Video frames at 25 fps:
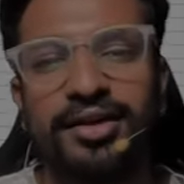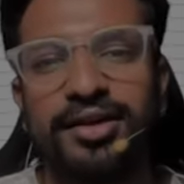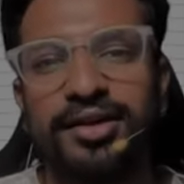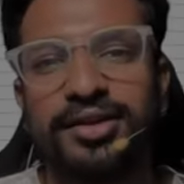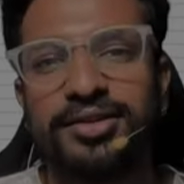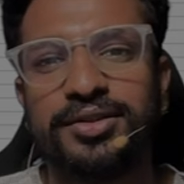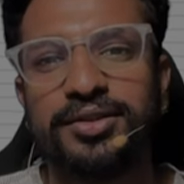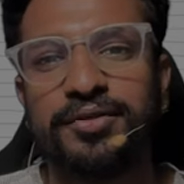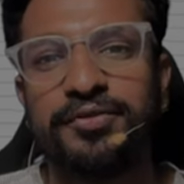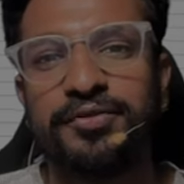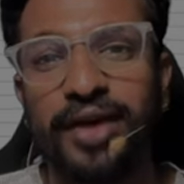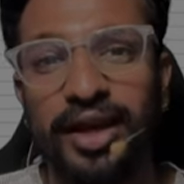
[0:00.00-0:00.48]

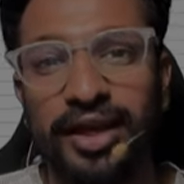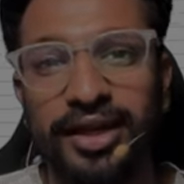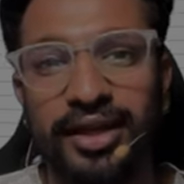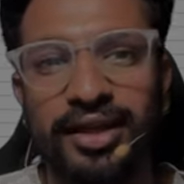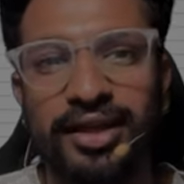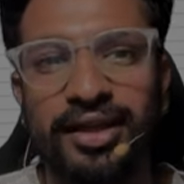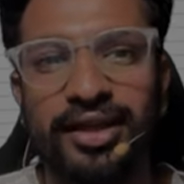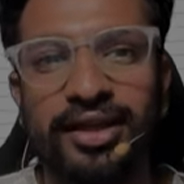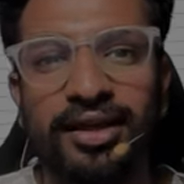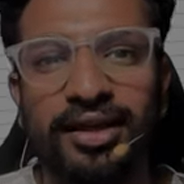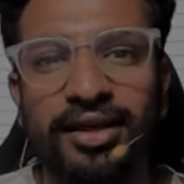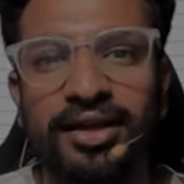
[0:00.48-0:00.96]
So
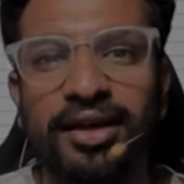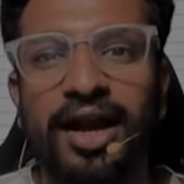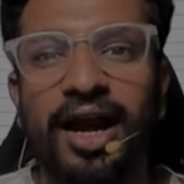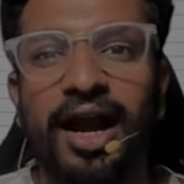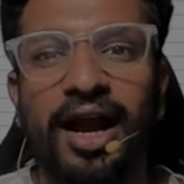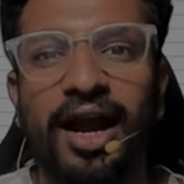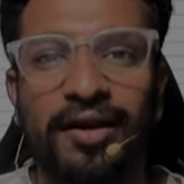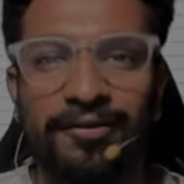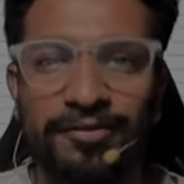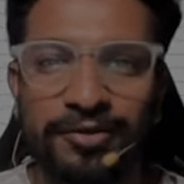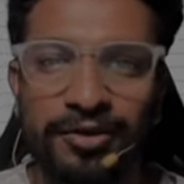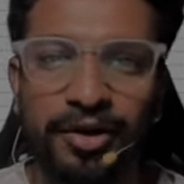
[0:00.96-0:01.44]
finally, I
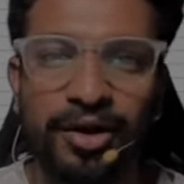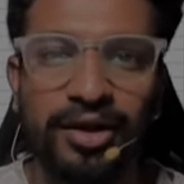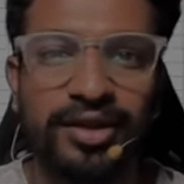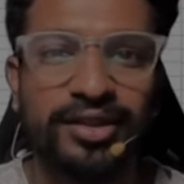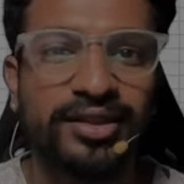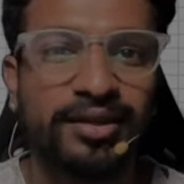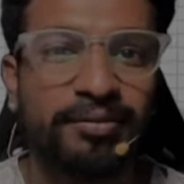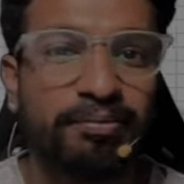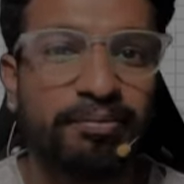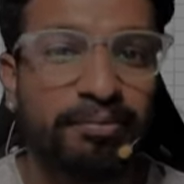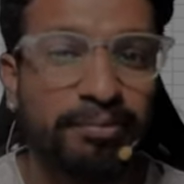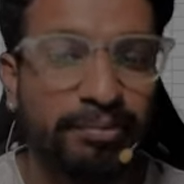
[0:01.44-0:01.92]
have got
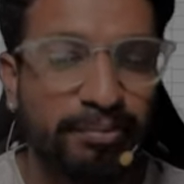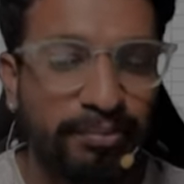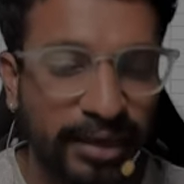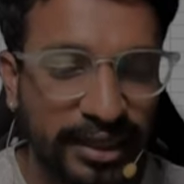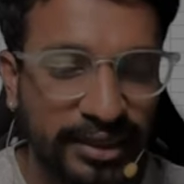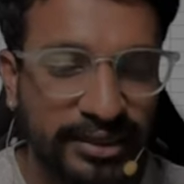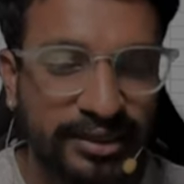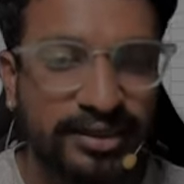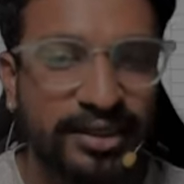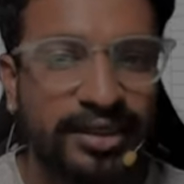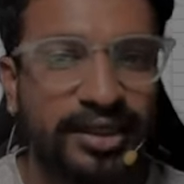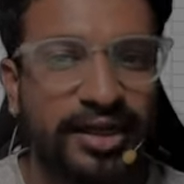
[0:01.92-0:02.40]
the
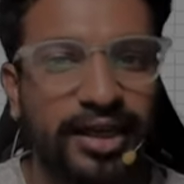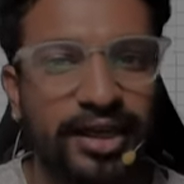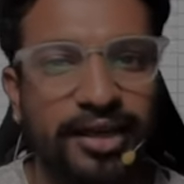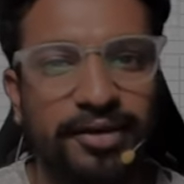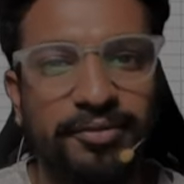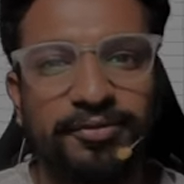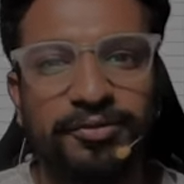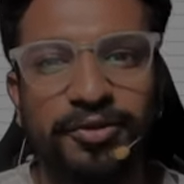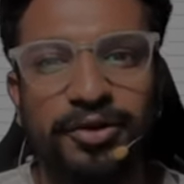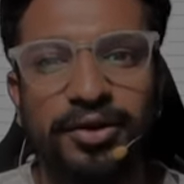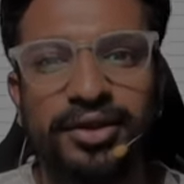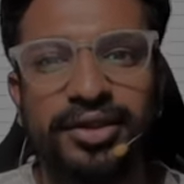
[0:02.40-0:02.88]
best
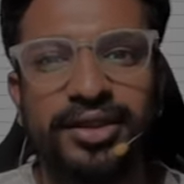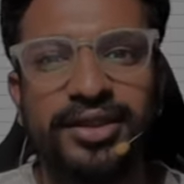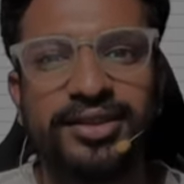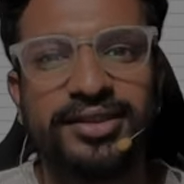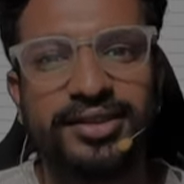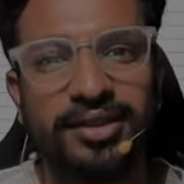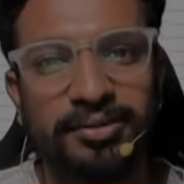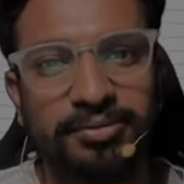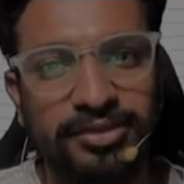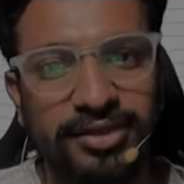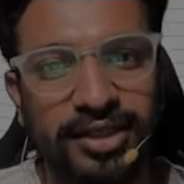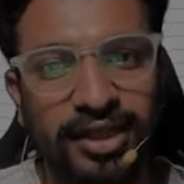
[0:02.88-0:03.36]
team for this
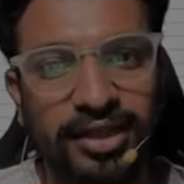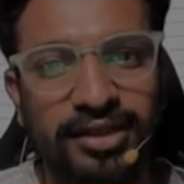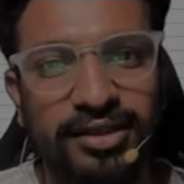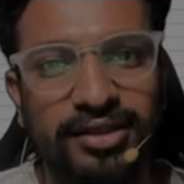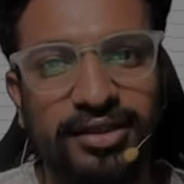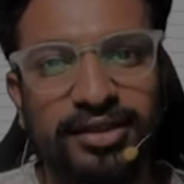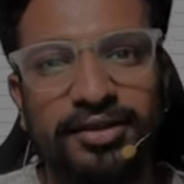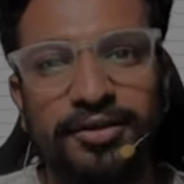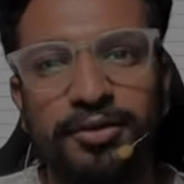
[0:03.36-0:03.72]
subject,